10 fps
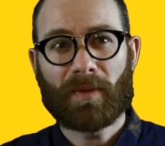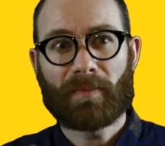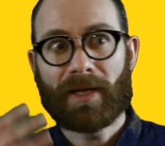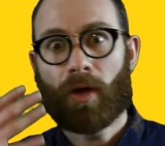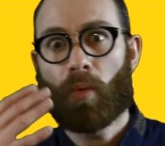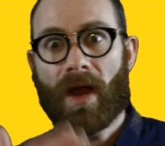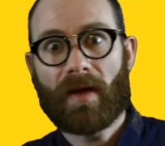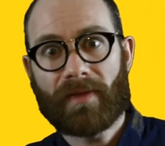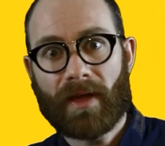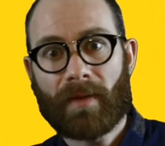but being
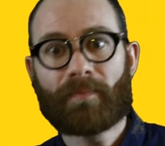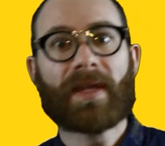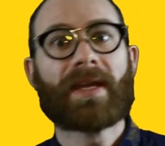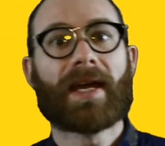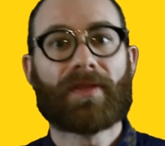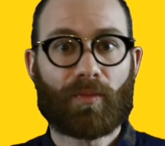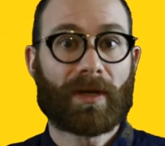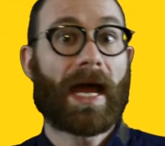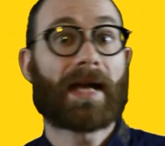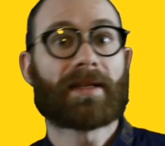aware of them and then
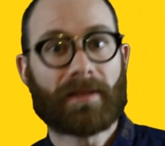reacting